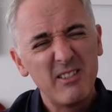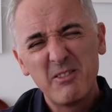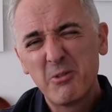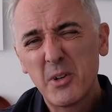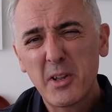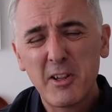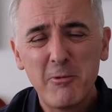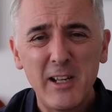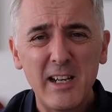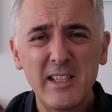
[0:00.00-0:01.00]
What's the
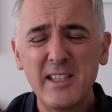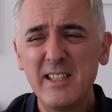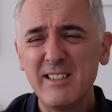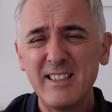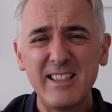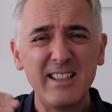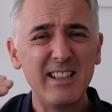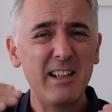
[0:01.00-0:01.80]
reality? Uh,